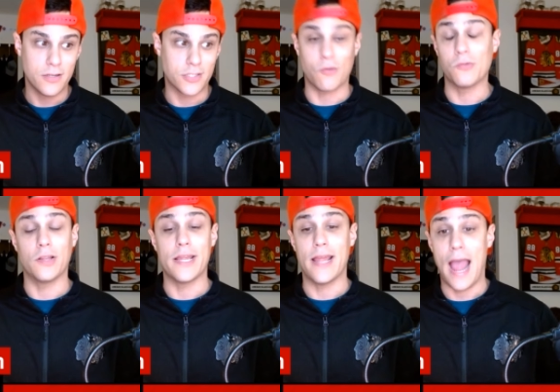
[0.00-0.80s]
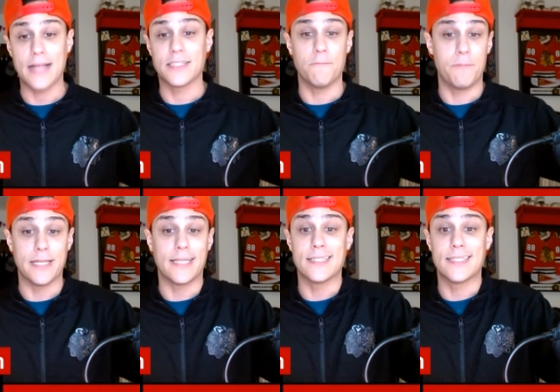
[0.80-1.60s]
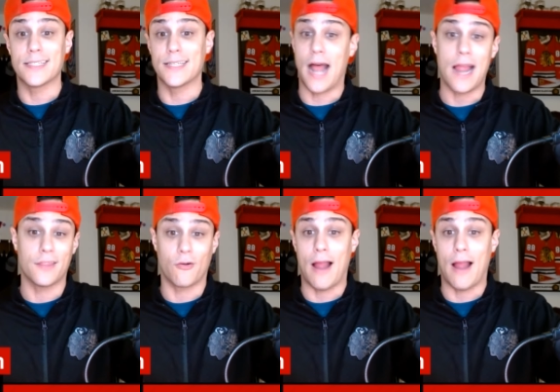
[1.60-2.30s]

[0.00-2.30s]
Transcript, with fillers: certainly hasn't been consistent either.